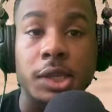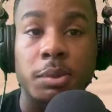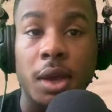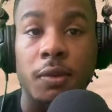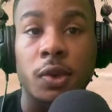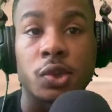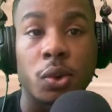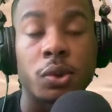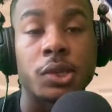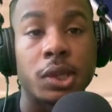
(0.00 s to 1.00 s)
Mavericks
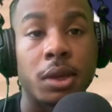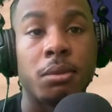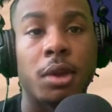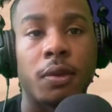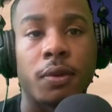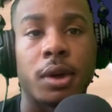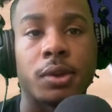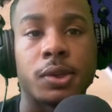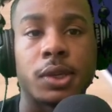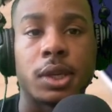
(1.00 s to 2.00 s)
going to the NBA
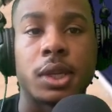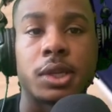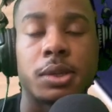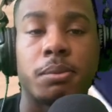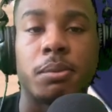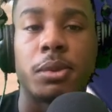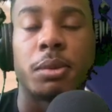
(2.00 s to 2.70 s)
Finals against the